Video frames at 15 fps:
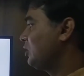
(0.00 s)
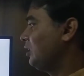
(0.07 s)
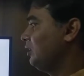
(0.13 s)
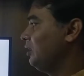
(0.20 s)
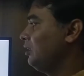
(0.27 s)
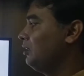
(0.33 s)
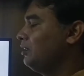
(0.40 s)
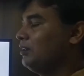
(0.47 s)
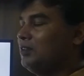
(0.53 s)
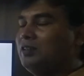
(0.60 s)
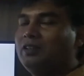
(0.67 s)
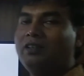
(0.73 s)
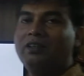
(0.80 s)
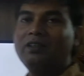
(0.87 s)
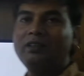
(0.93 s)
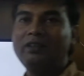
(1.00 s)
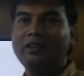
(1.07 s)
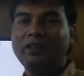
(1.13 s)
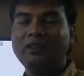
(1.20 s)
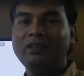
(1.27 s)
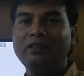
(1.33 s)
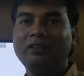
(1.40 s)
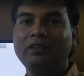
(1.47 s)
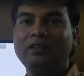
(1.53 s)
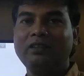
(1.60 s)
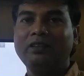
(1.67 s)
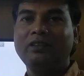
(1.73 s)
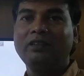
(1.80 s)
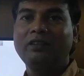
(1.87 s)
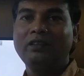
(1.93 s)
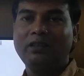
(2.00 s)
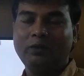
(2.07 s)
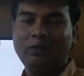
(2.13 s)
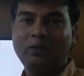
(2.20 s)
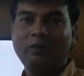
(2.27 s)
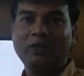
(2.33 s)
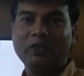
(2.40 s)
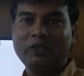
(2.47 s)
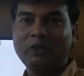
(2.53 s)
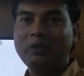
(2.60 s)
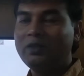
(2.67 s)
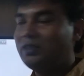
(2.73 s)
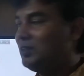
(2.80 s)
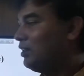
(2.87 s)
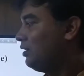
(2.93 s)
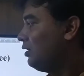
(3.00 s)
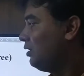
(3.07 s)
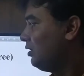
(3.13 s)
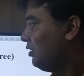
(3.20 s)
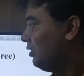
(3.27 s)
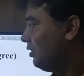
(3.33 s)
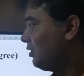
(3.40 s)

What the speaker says: other, then you will be assured that the